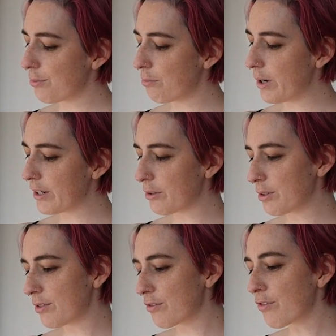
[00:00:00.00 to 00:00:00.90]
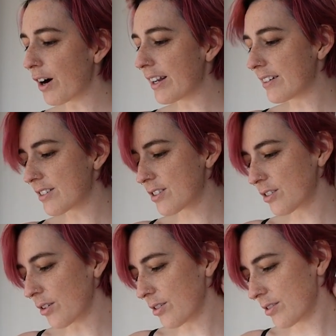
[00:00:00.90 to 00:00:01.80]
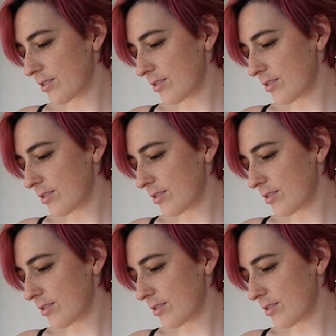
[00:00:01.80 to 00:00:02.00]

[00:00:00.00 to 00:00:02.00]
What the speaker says: we go and find a skirt